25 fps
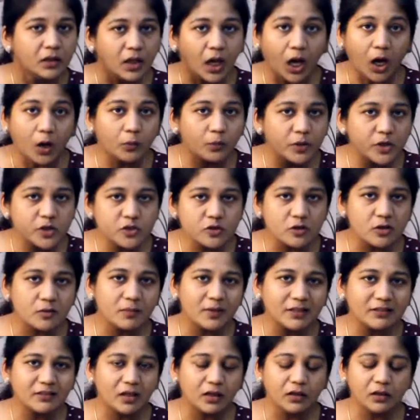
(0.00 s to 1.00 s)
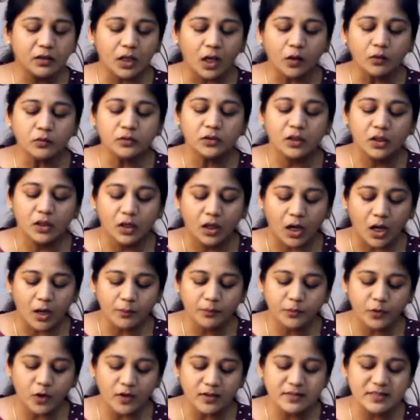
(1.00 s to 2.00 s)
How much should be thinned out?
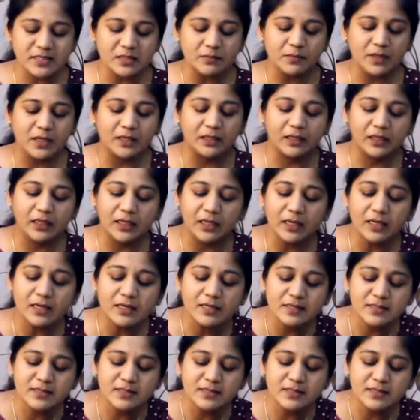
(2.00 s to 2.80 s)
Approximately